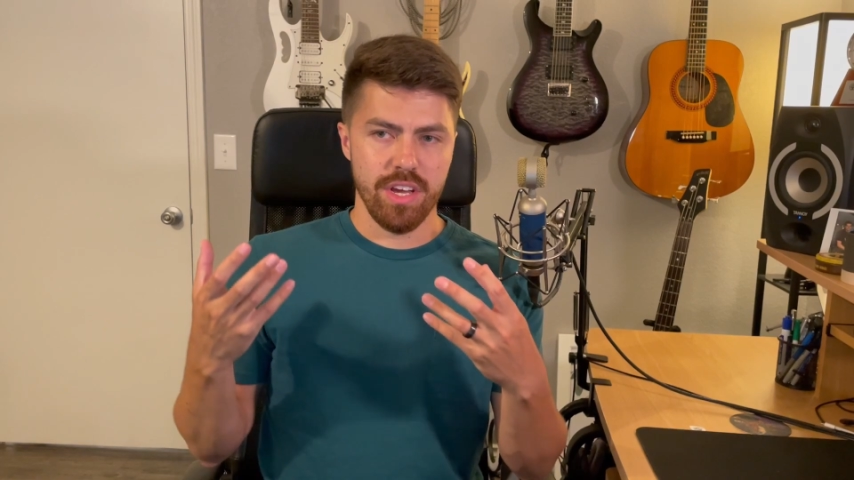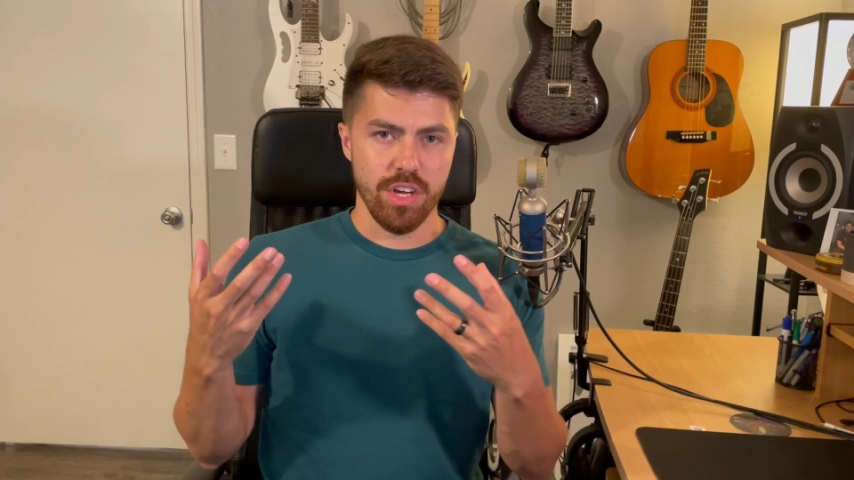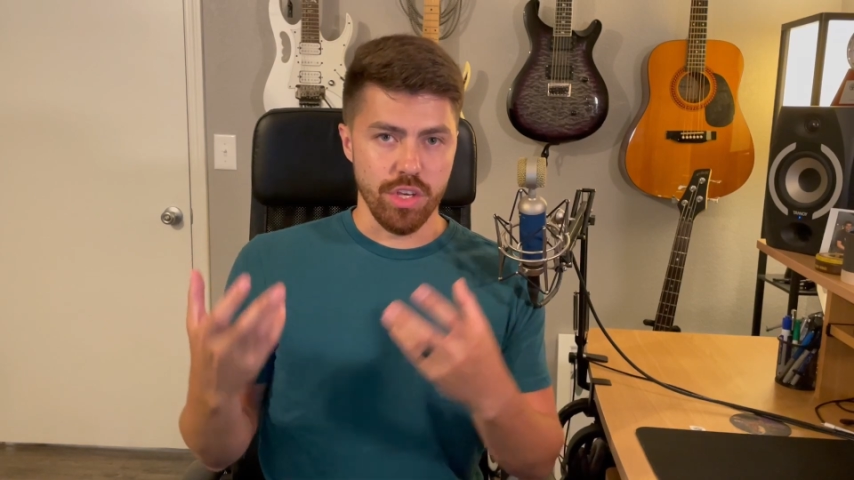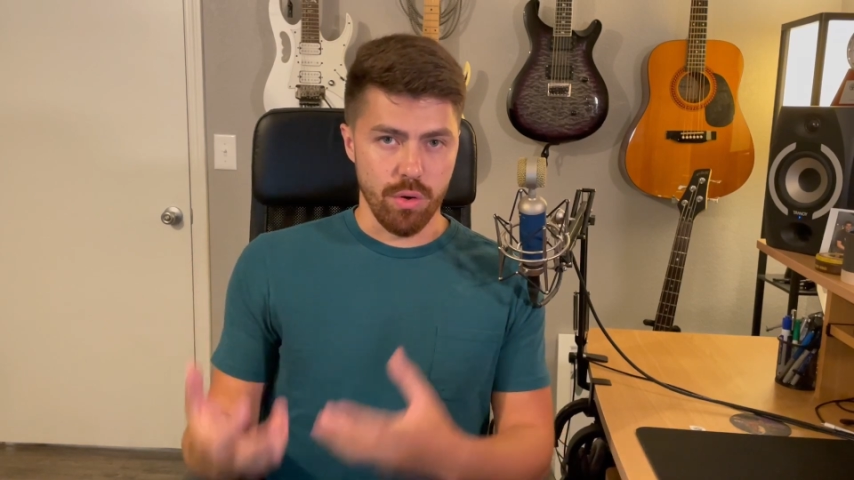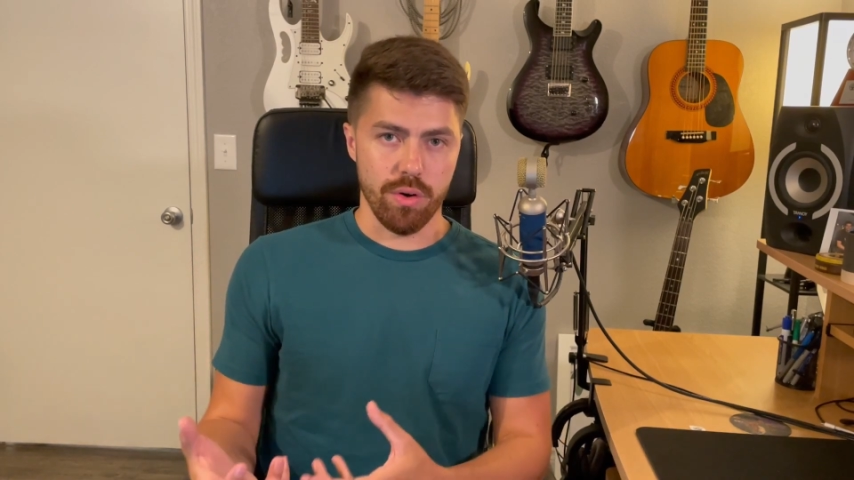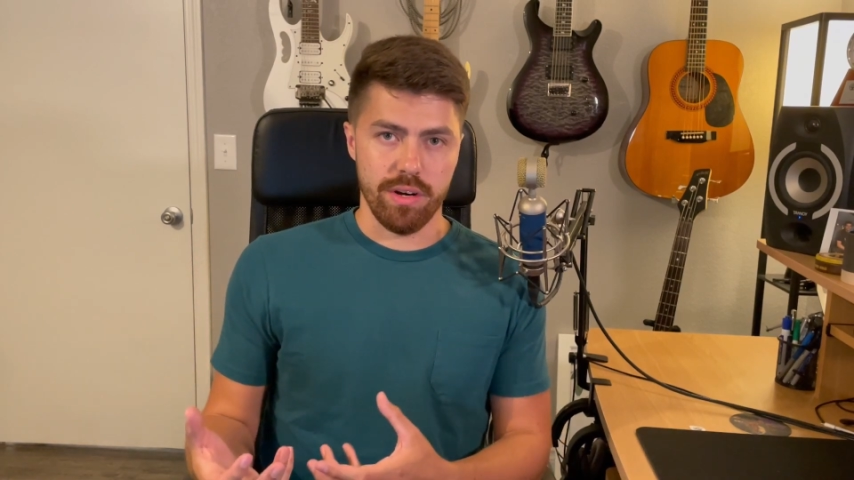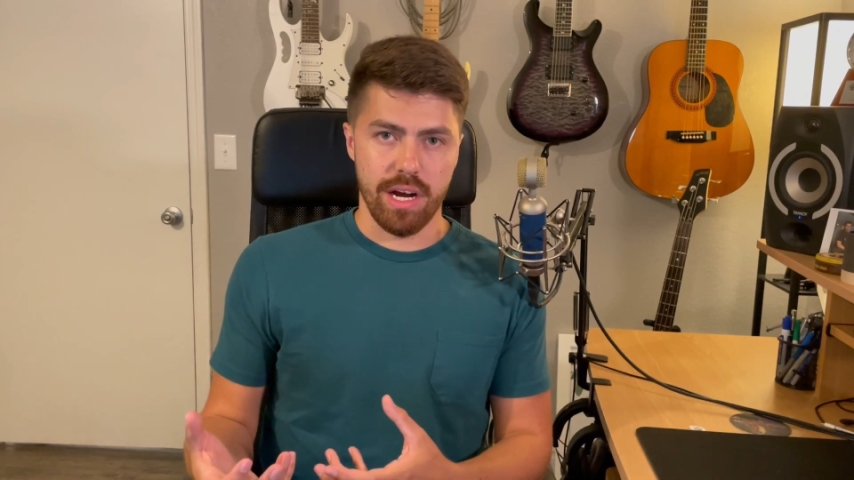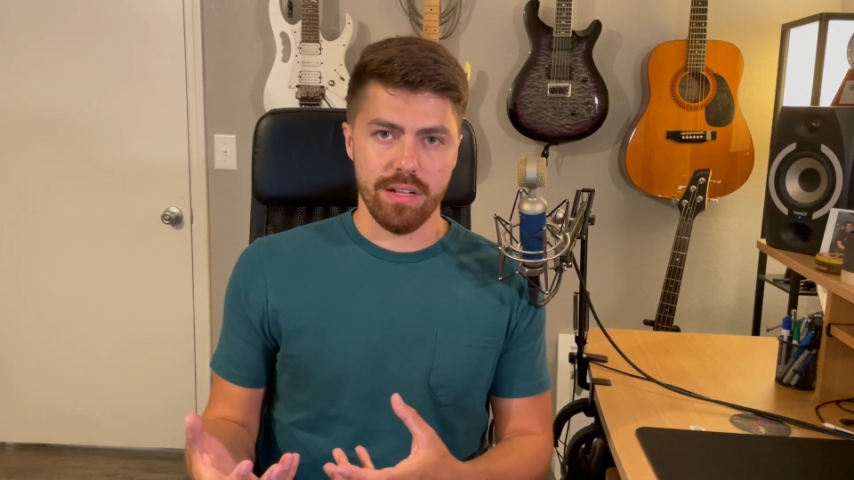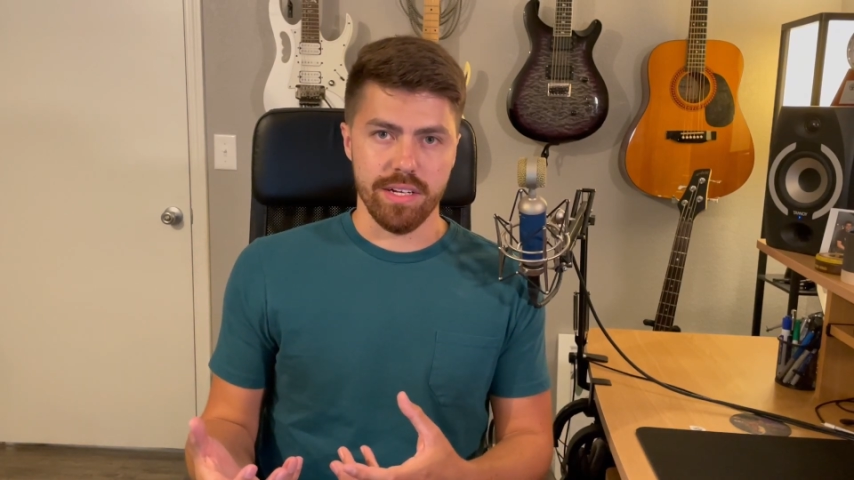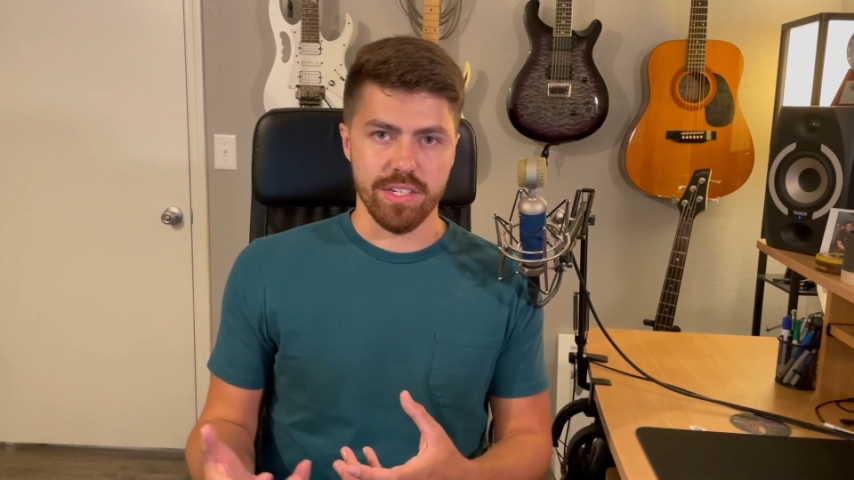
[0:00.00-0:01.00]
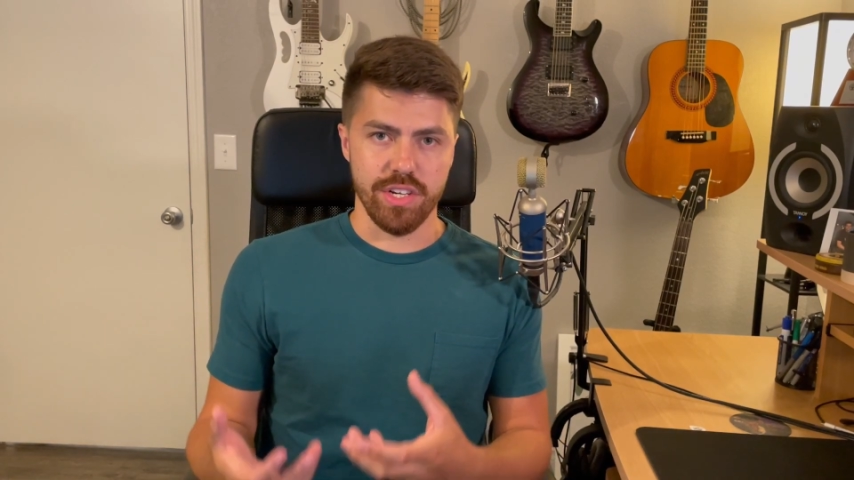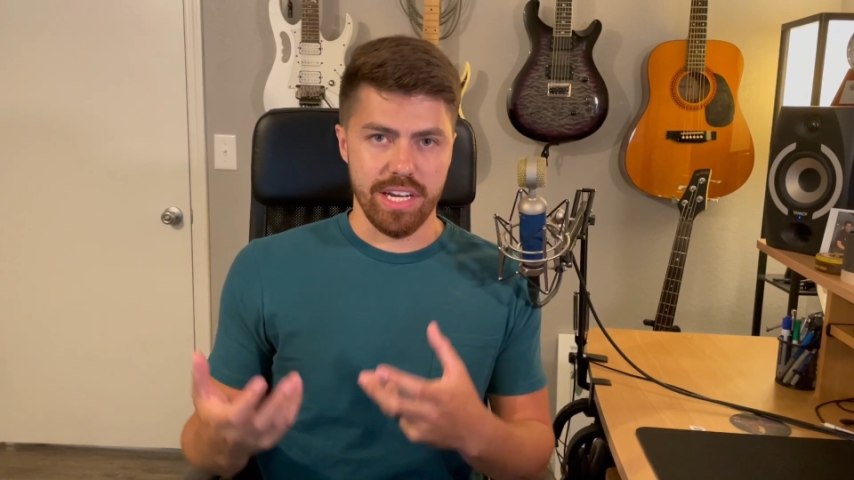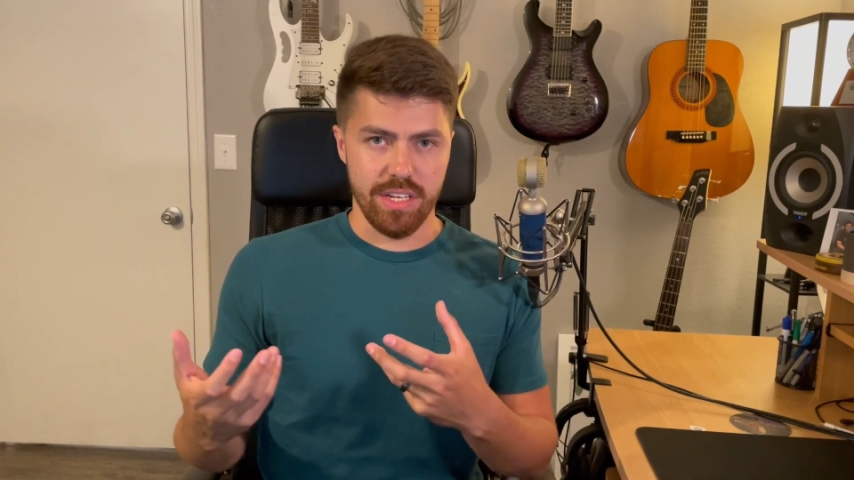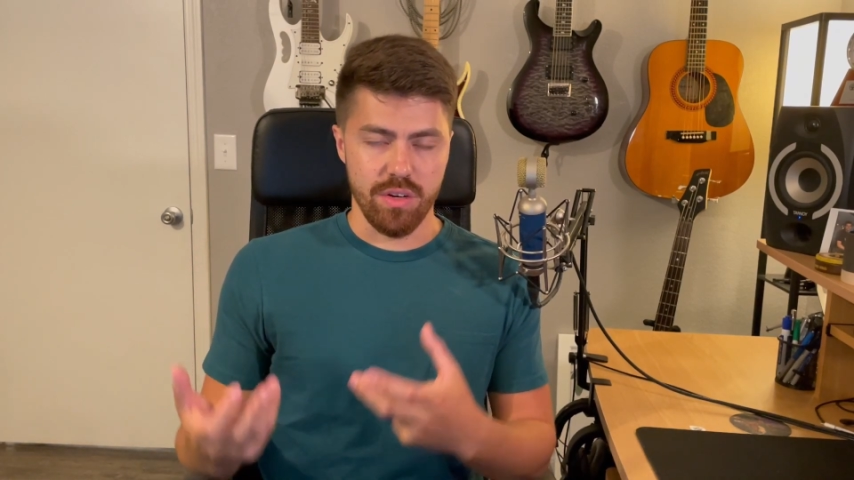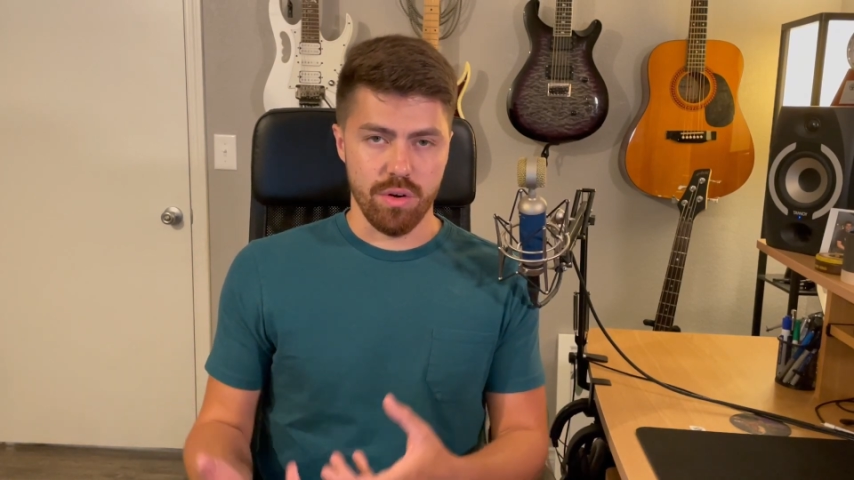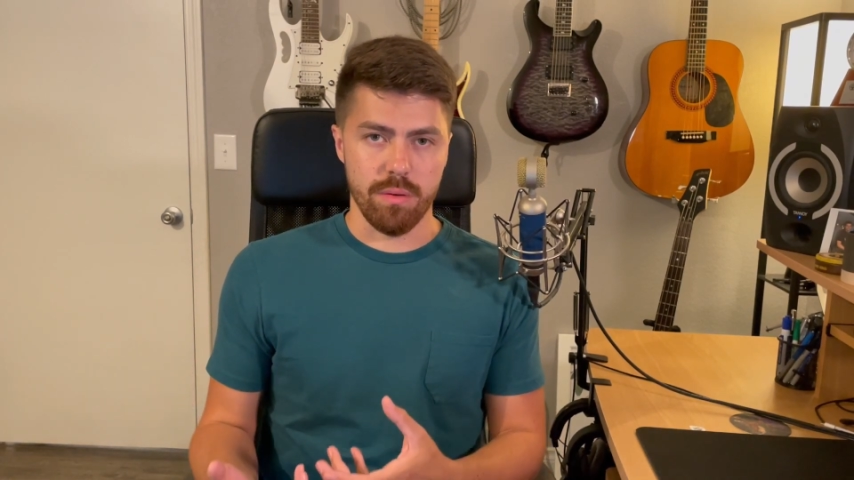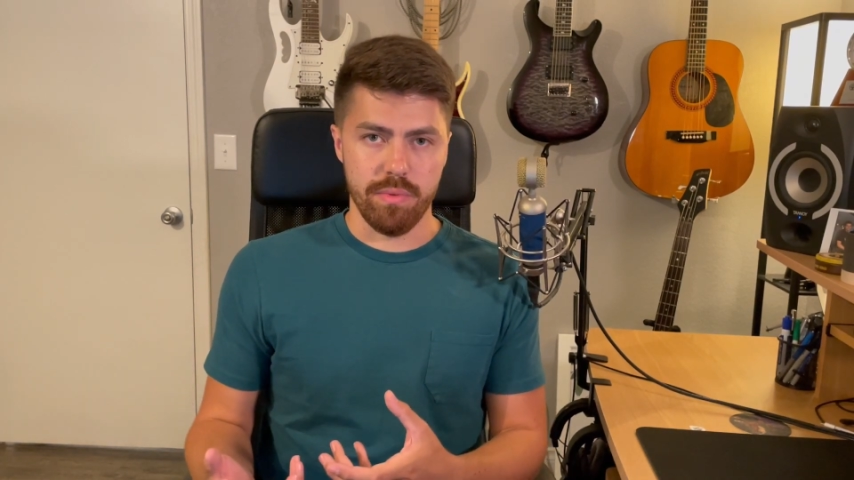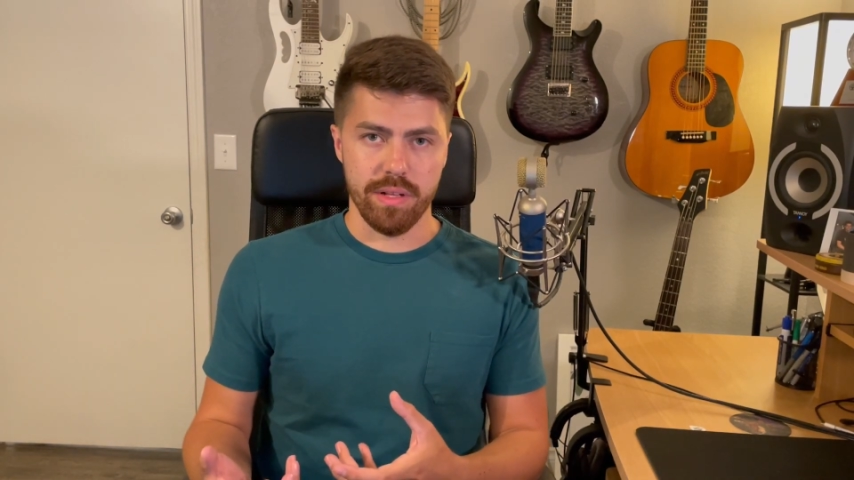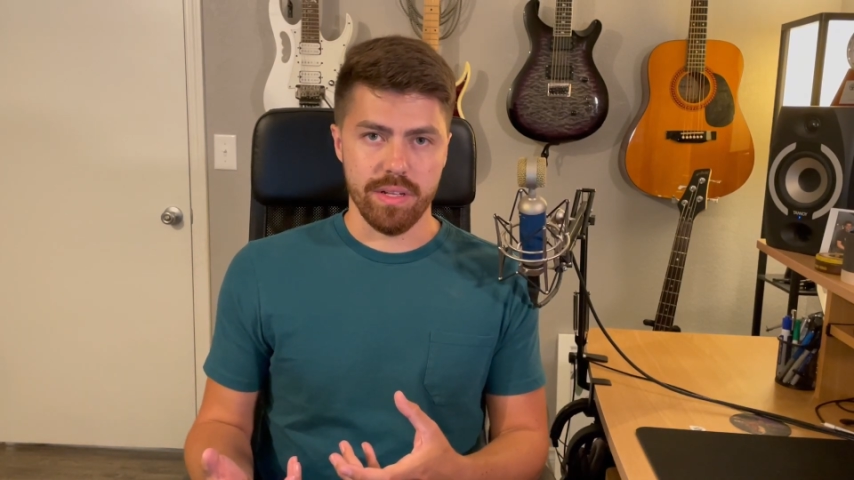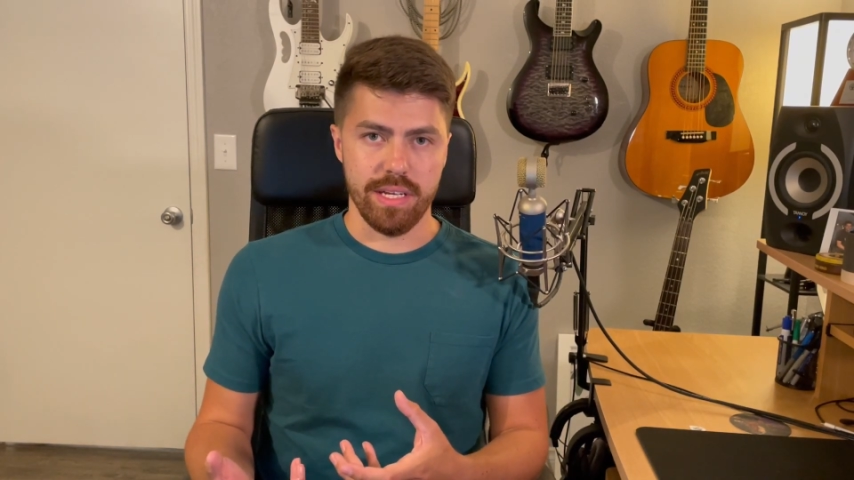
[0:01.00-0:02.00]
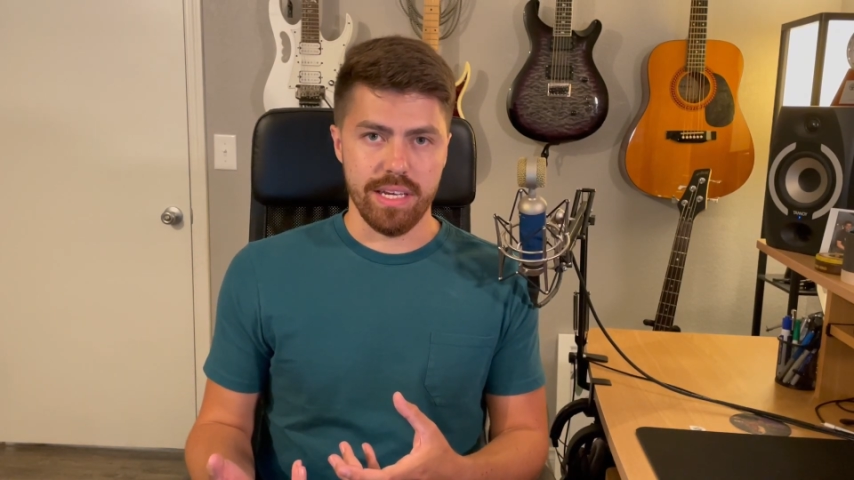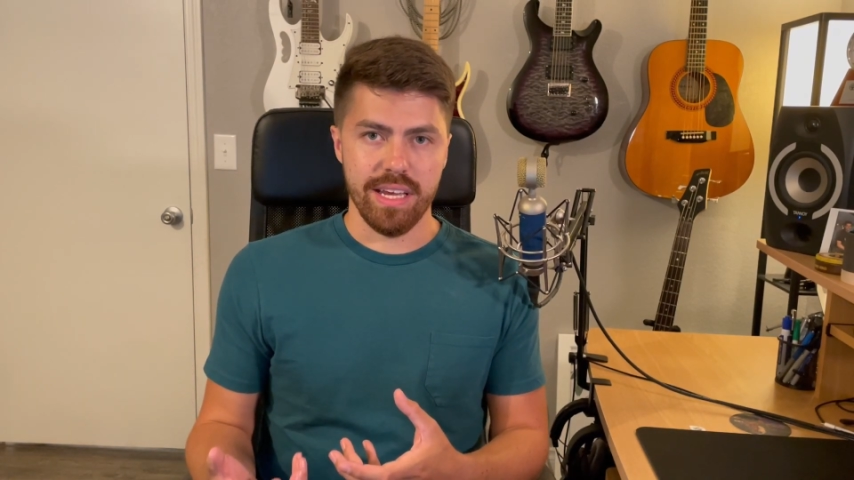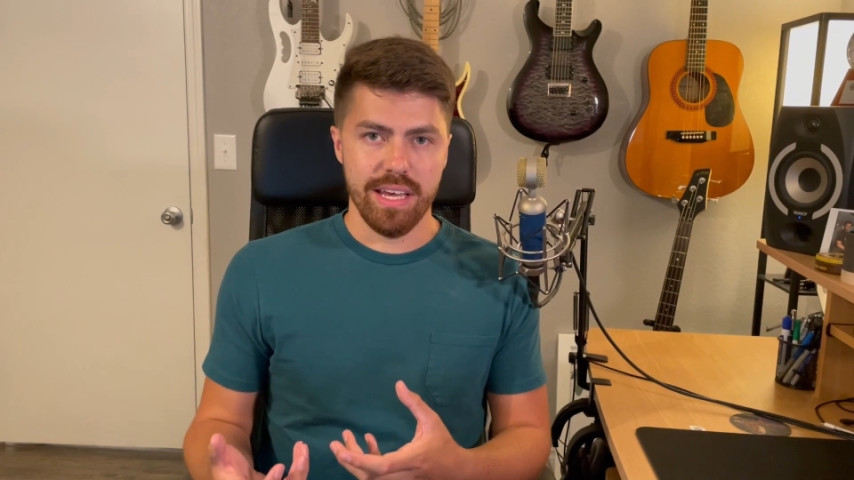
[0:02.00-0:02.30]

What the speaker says: your knowledge and your ability